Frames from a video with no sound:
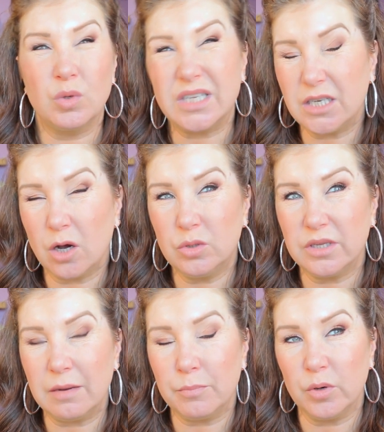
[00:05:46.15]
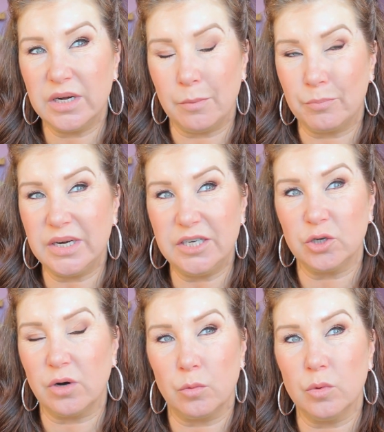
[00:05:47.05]
Was I told at that point? I'm pretty
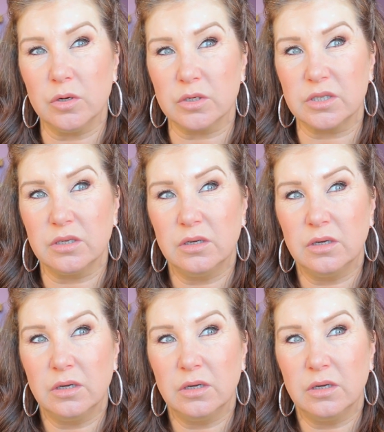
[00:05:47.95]
sure I was.